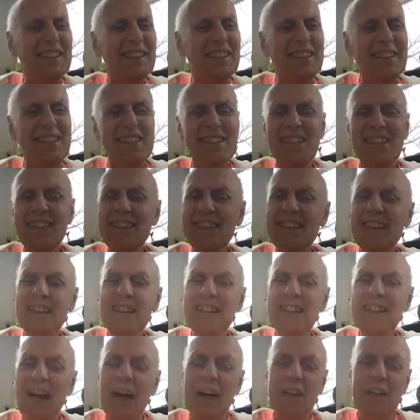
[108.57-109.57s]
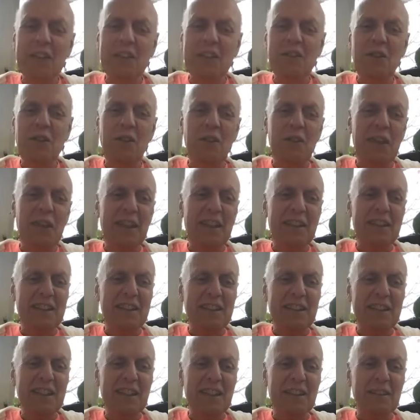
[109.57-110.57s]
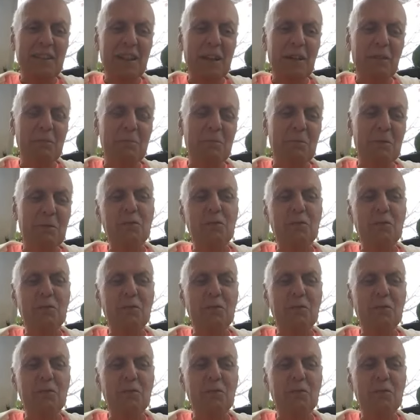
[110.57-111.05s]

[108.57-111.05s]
You know, I didn't know that then. I, I was